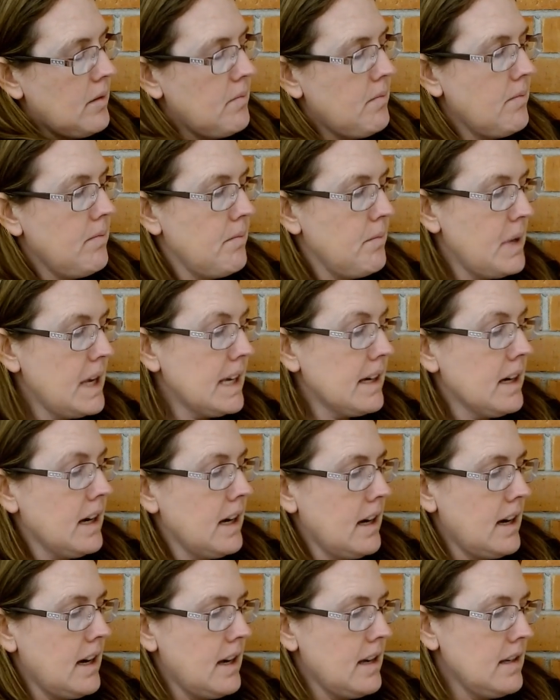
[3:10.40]

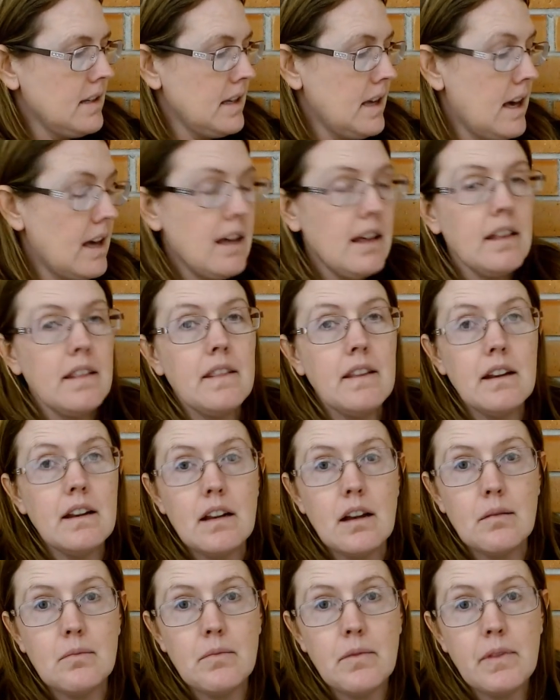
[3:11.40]
because
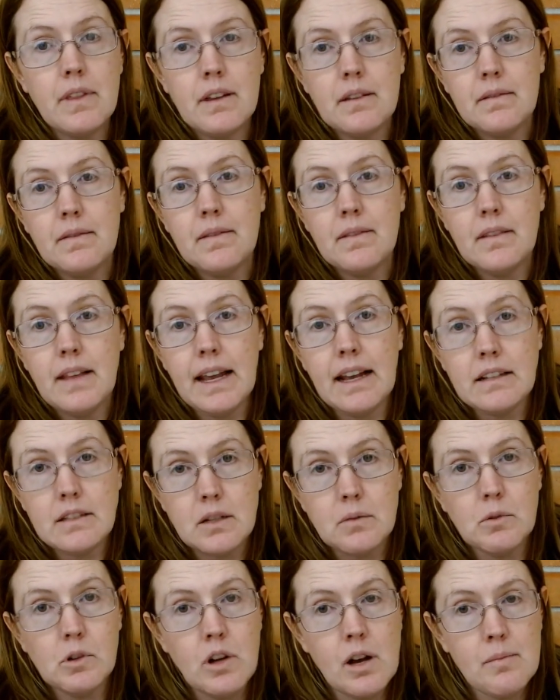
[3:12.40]
the
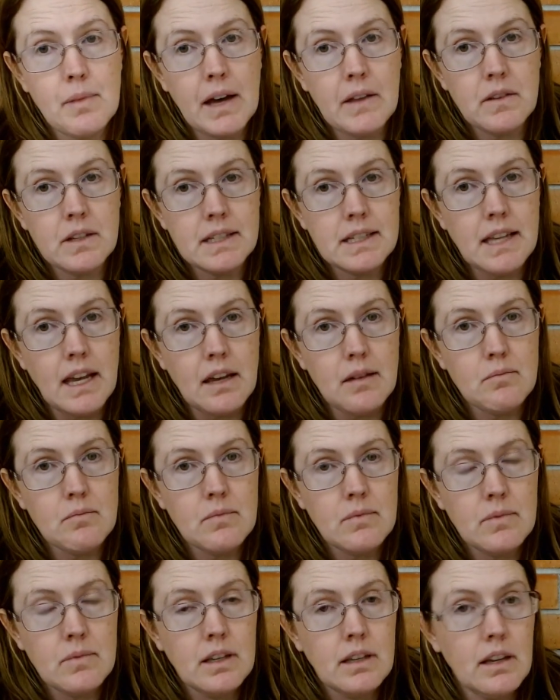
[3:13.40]
answer will come out the same.
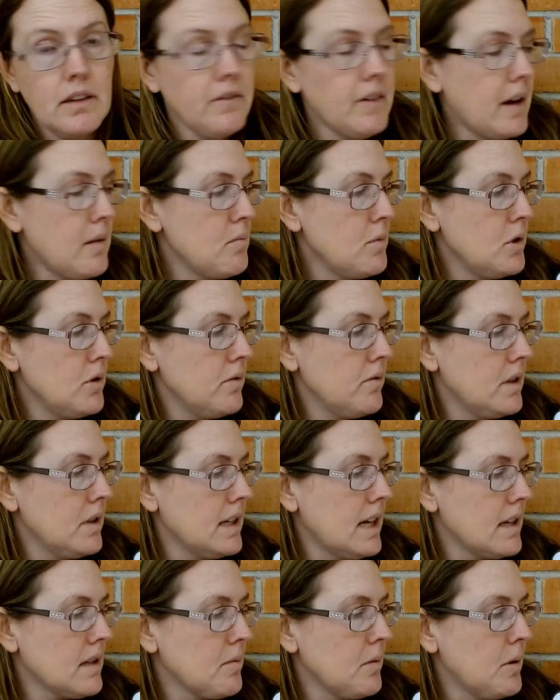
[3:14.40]
If I move the
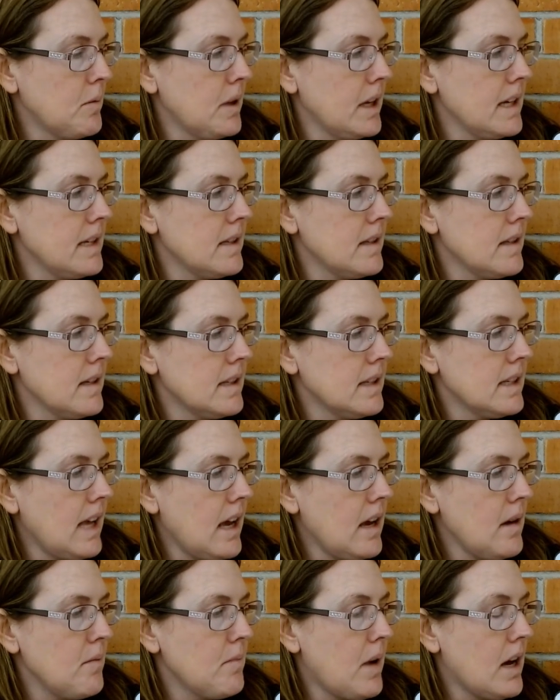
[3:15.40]
decimal place the
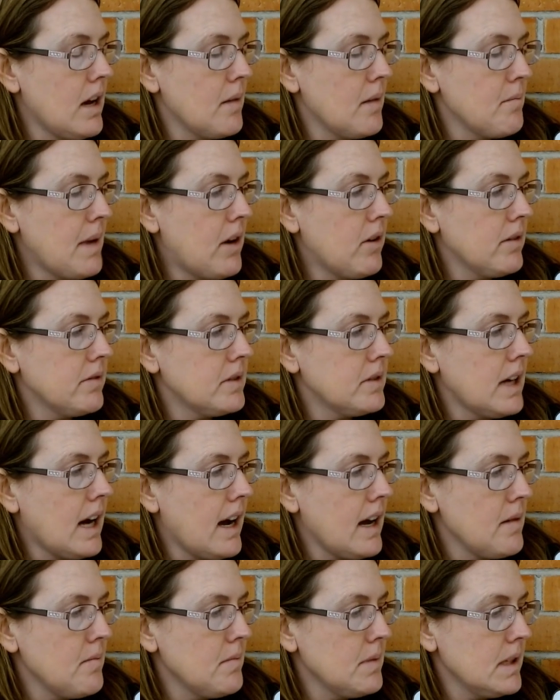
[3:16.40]
same amount of
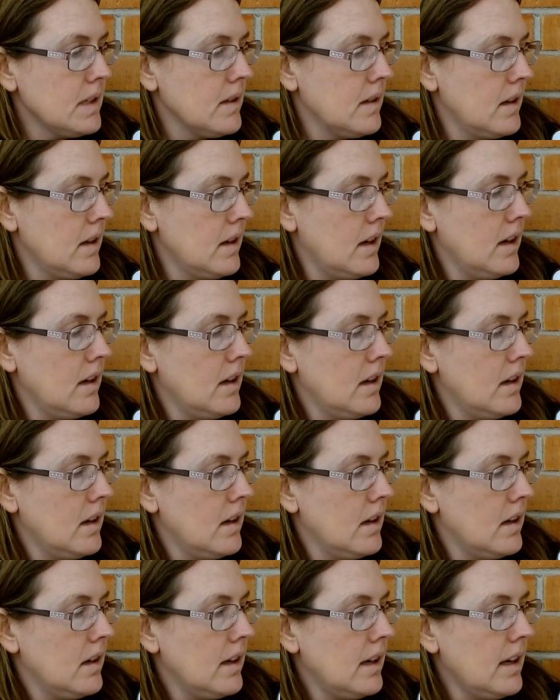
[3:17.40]
times
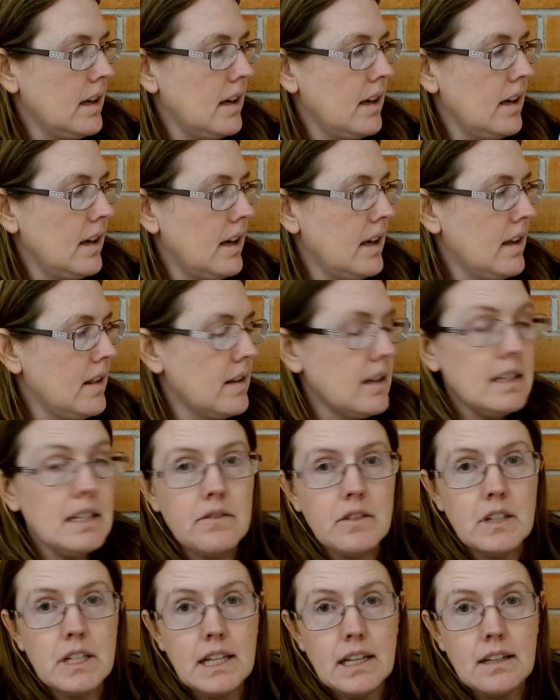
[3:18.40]
in the
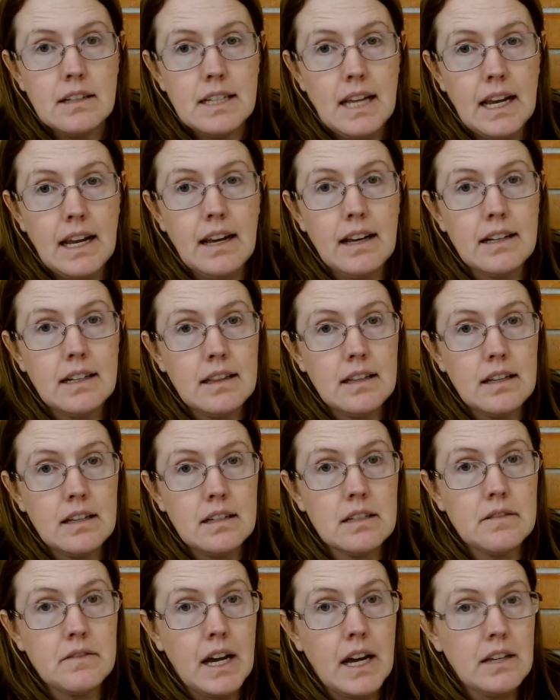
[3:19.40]
dividend and in the
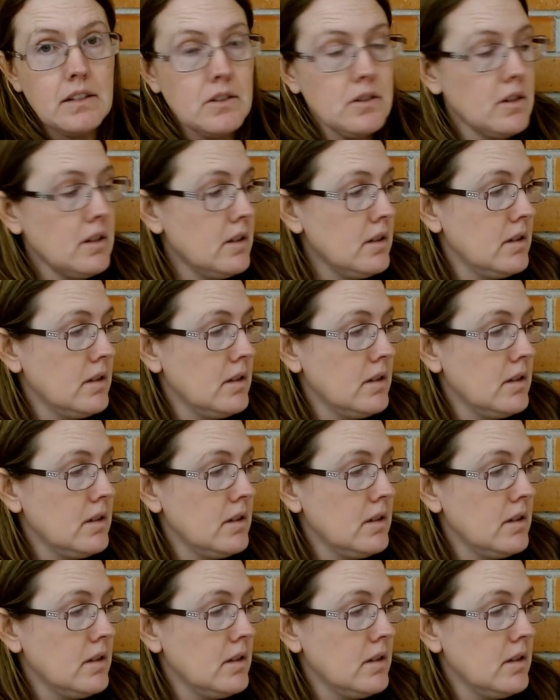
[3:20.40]
divisor,